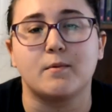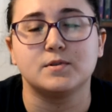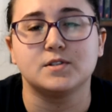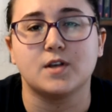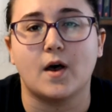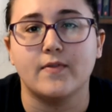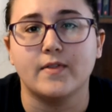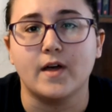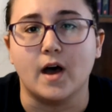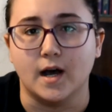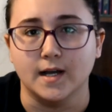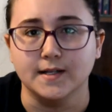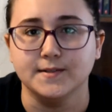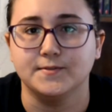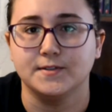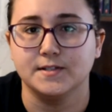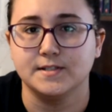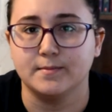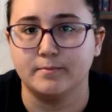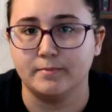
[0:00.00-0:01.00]
was on the hunt
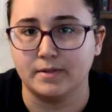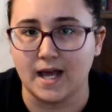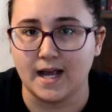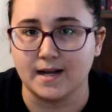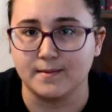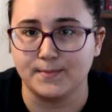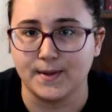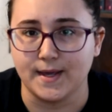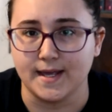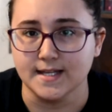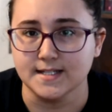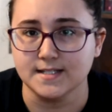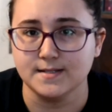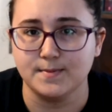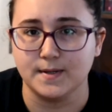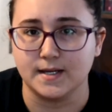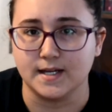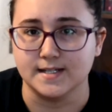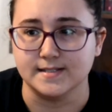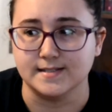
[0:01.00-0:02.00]
for some black pants
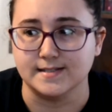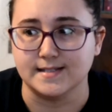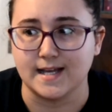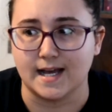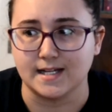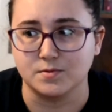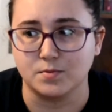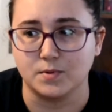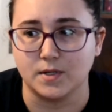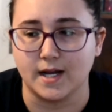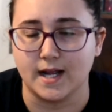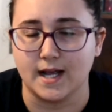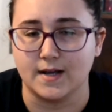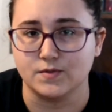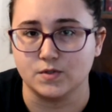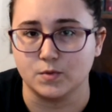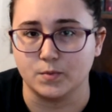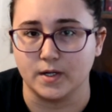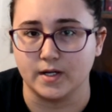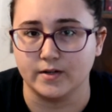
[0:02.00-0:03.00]
because that's what I
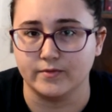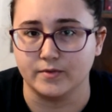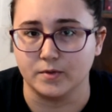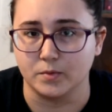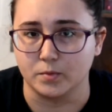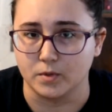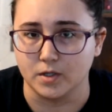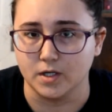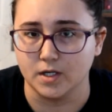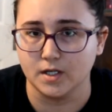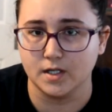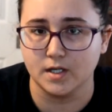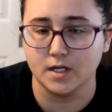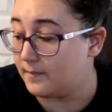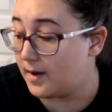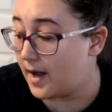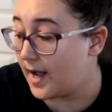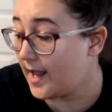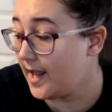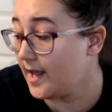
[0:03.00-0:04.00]
have to wear for work.
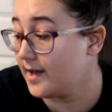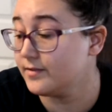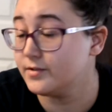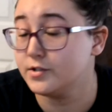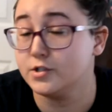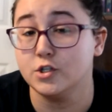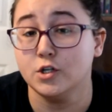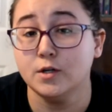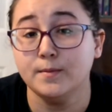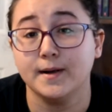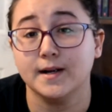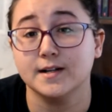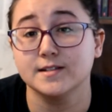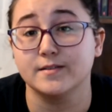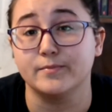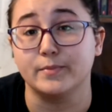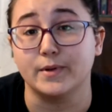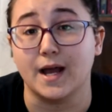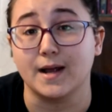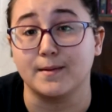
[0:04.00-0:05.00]
I have two pairs
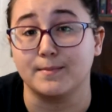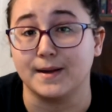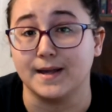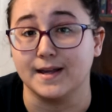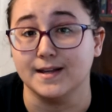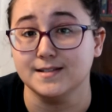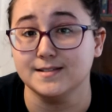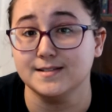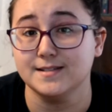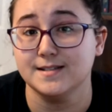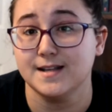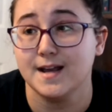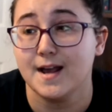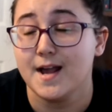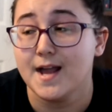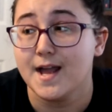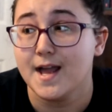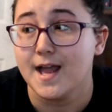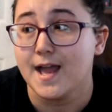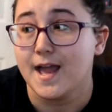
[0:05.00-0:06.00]
of black pants
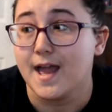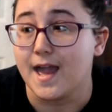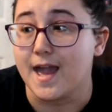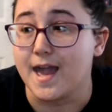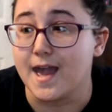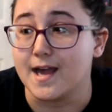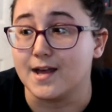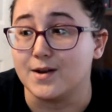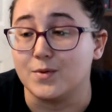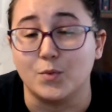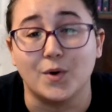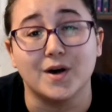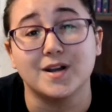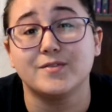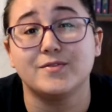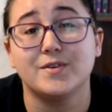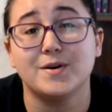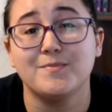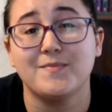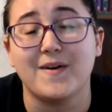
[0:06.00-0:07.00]
and one
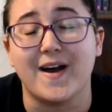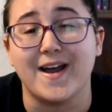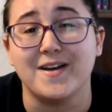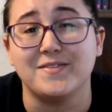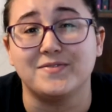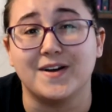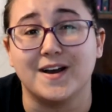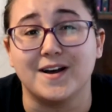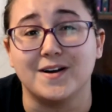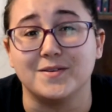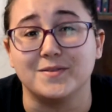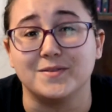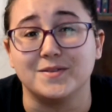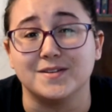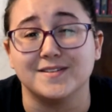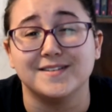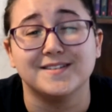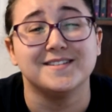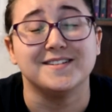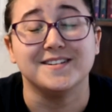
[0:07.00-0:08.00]
of them I found
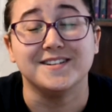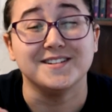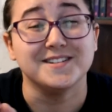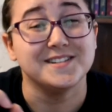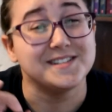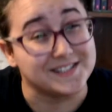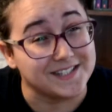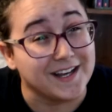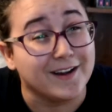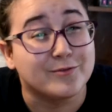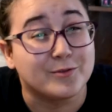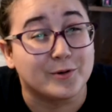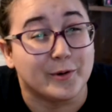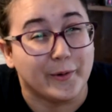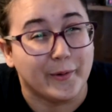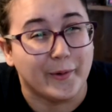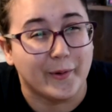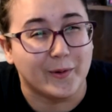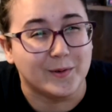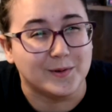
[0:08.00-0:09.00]
several
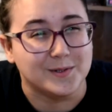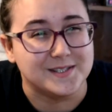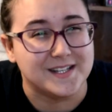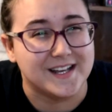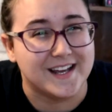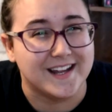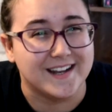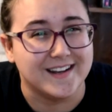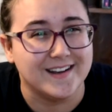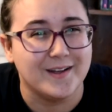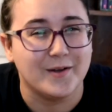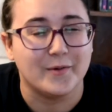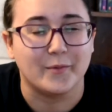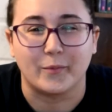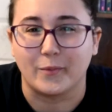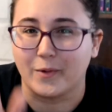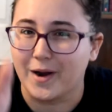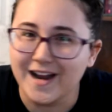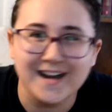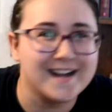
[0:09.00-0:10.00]
holes in,
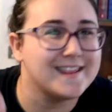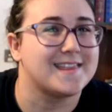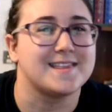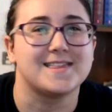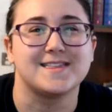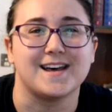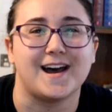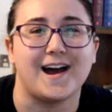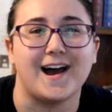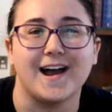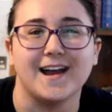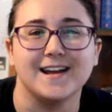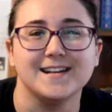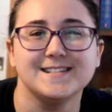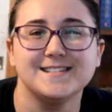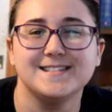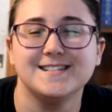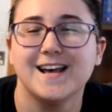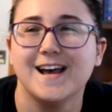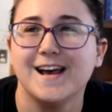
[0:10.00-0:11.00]
right at the
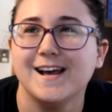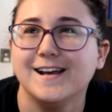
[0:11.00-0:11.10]
thighs,